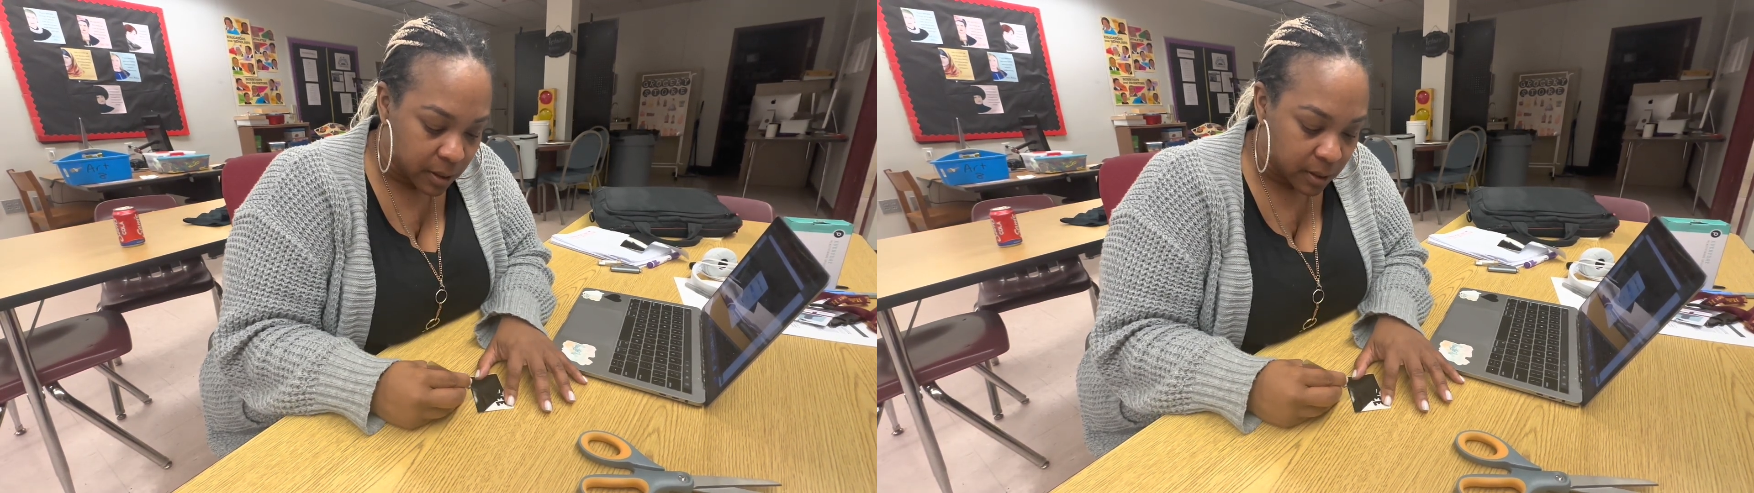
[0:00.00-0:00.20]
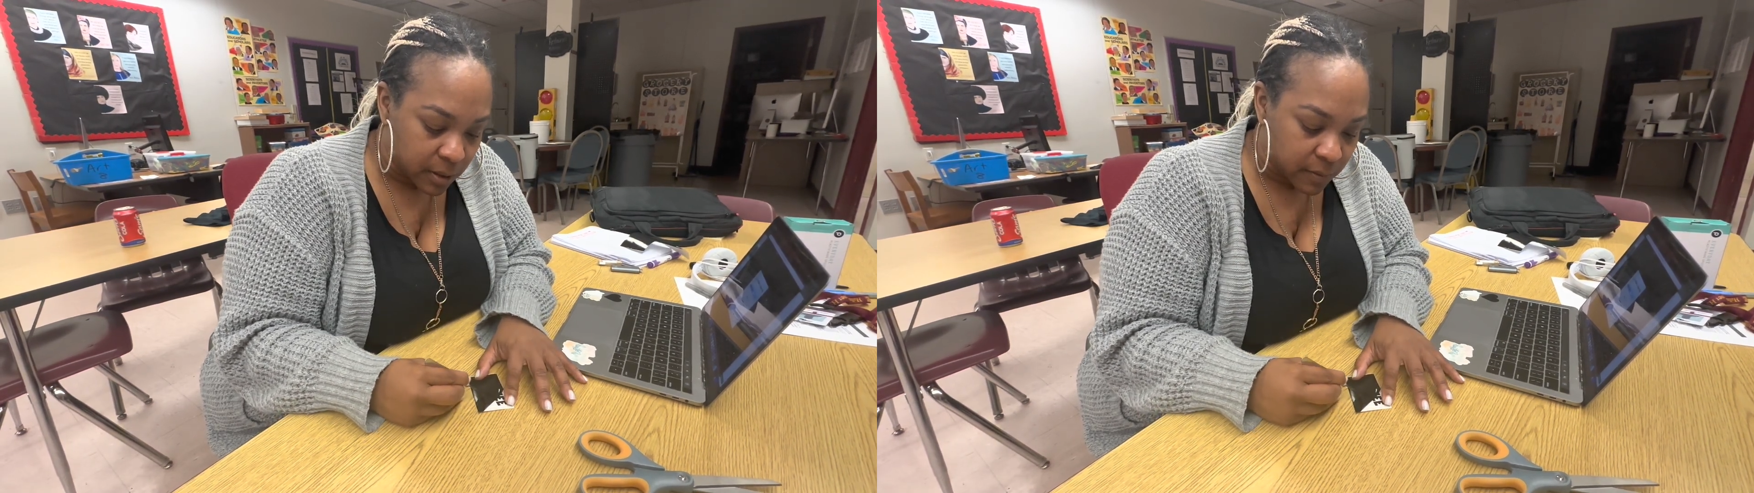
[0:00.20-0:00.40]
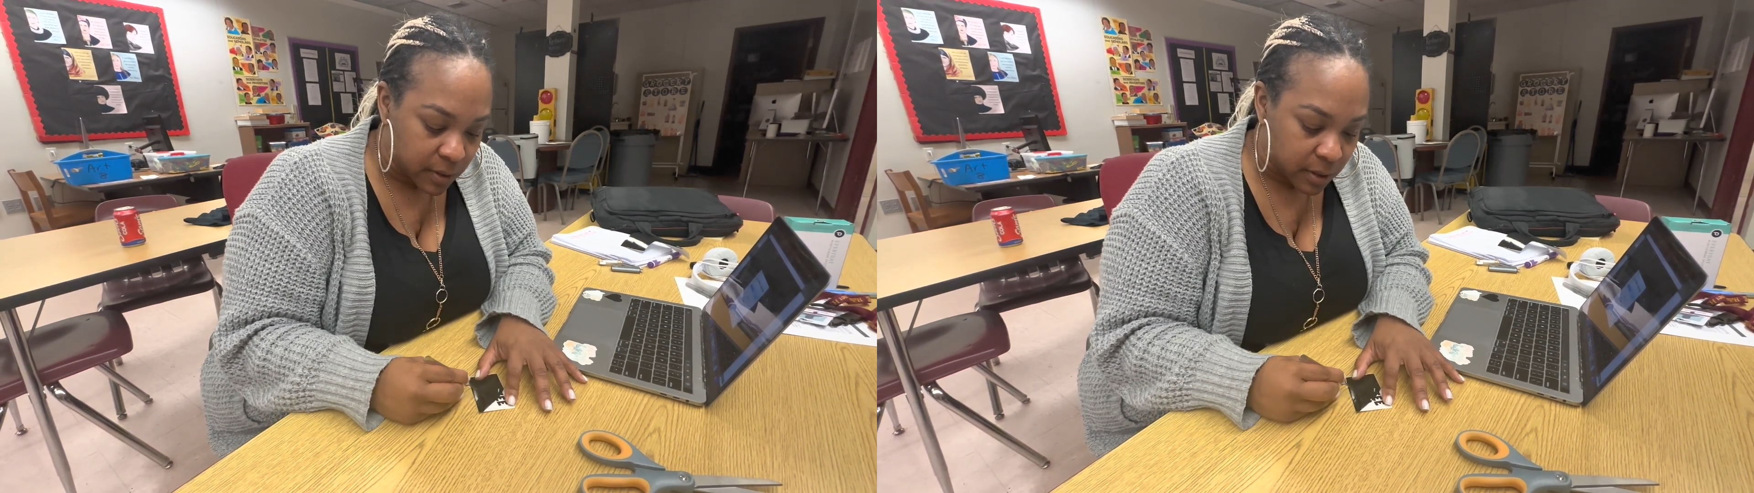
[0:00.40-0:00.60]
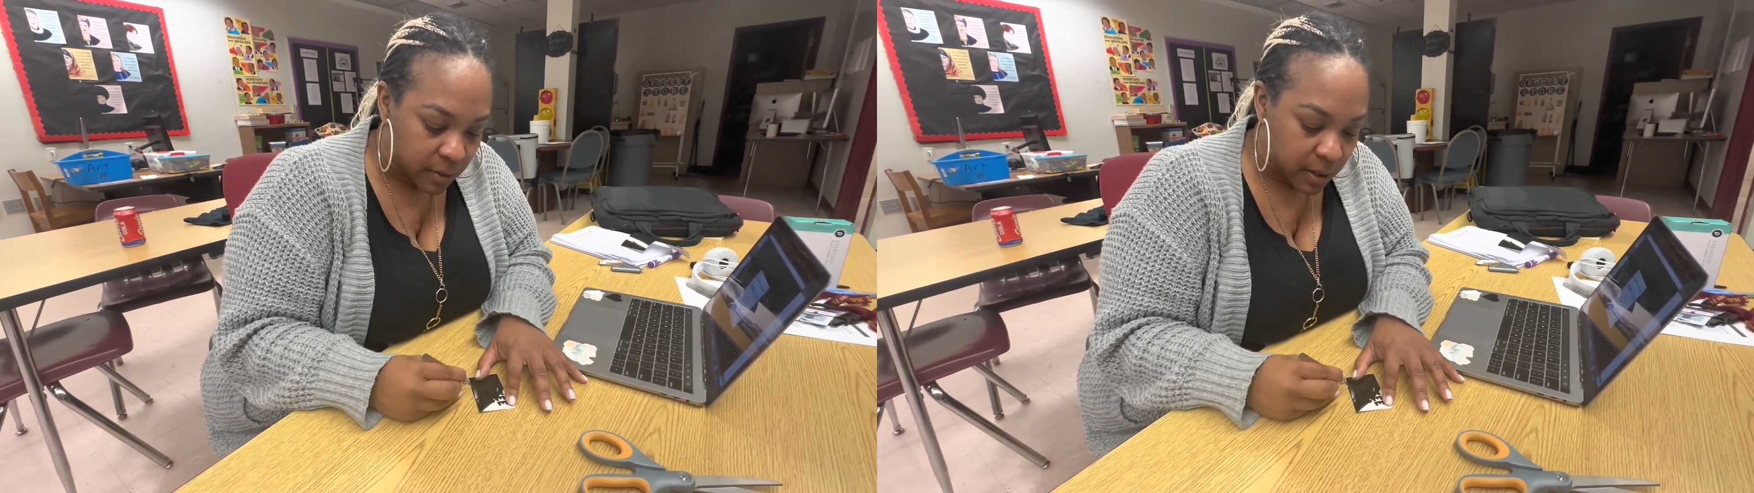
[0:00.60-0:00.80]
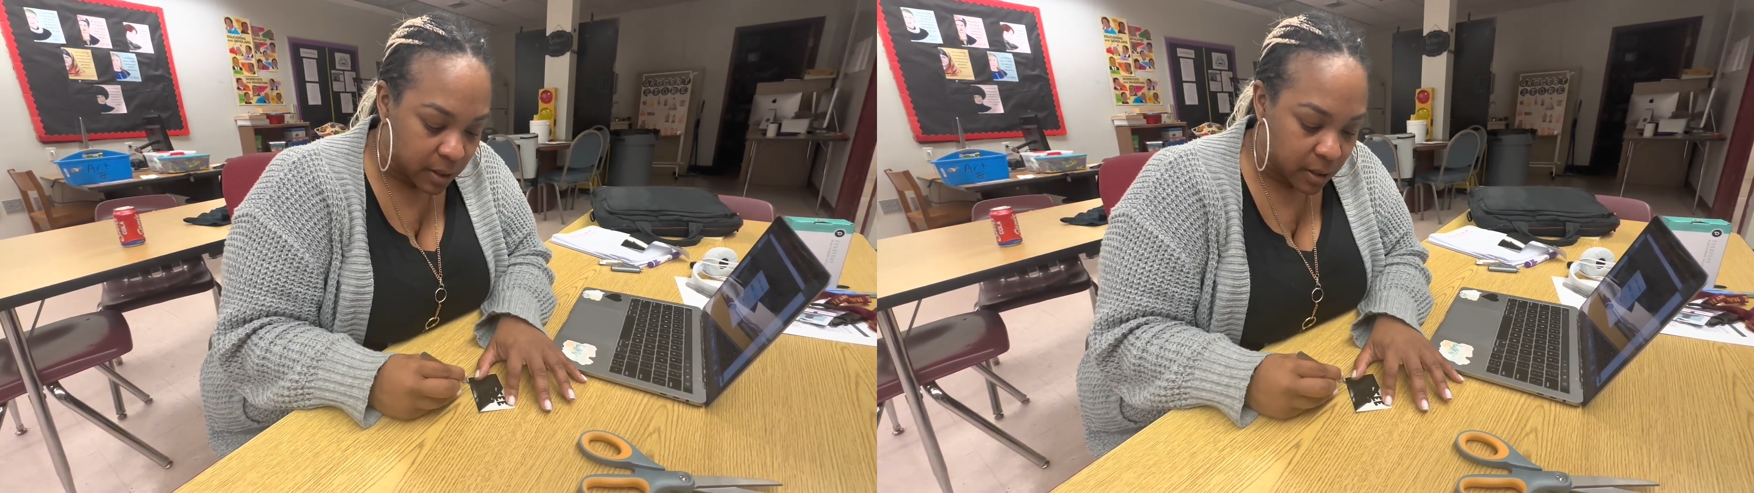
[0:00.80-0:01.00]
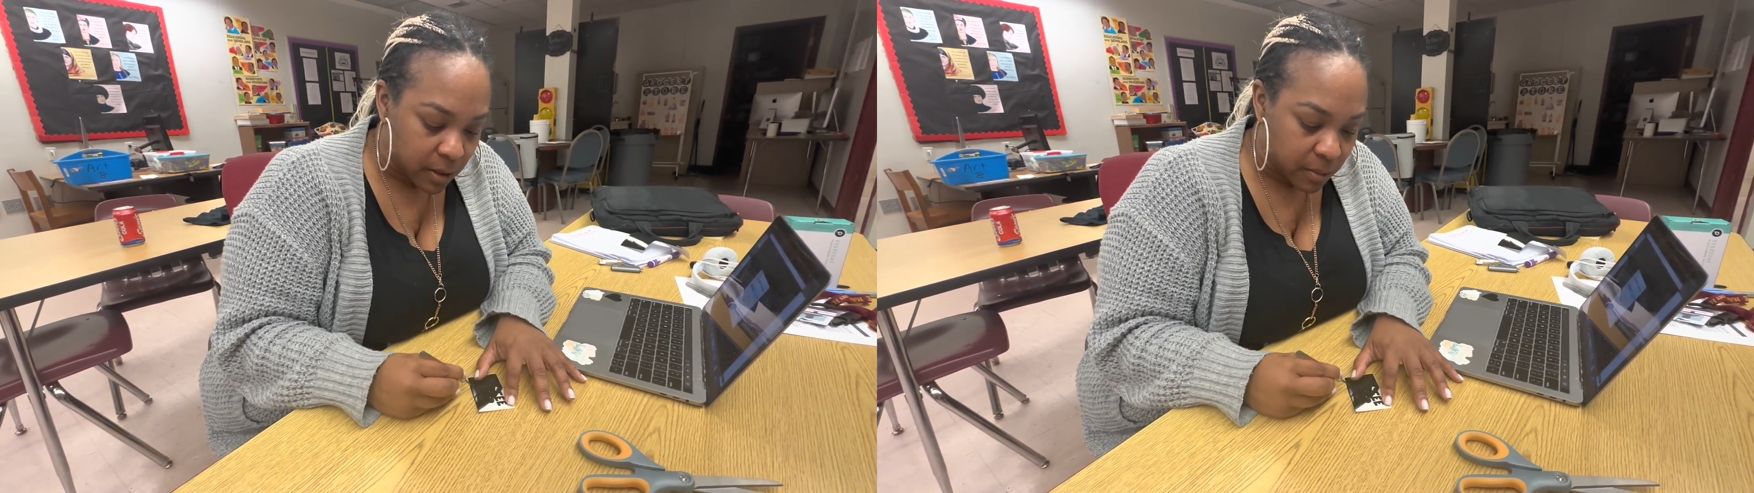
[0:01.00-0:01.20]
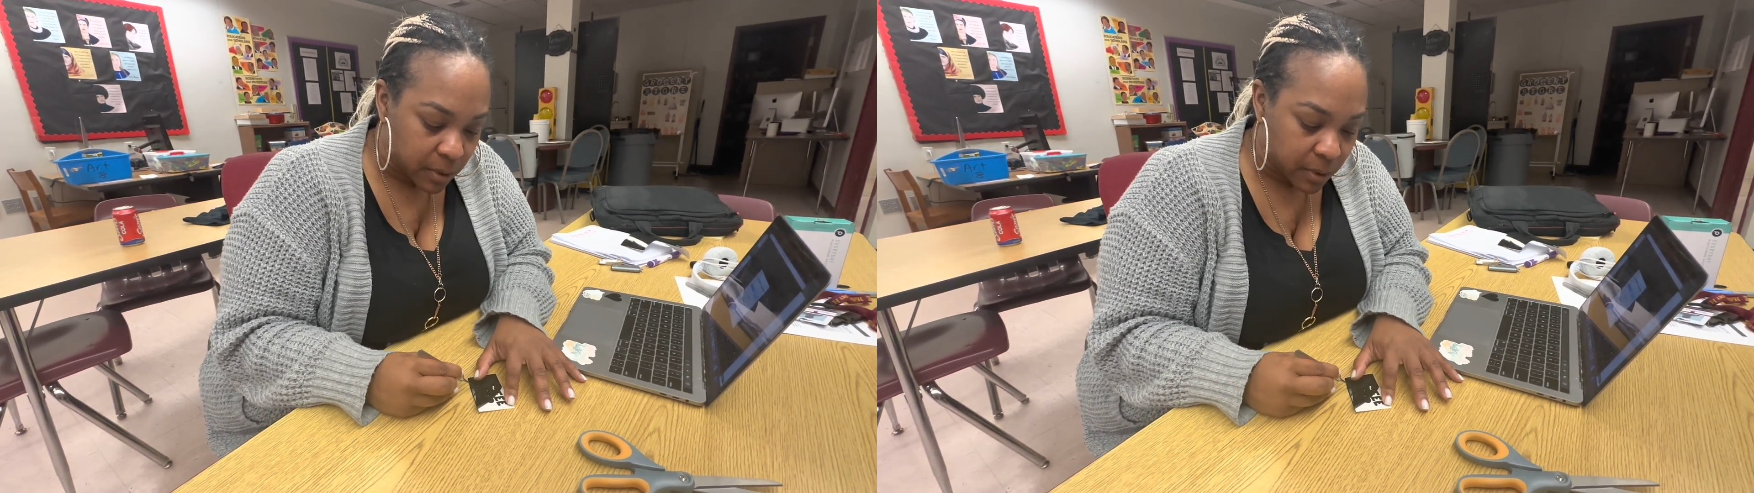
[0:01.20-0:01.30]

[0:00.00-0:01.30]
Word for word: of thing right there,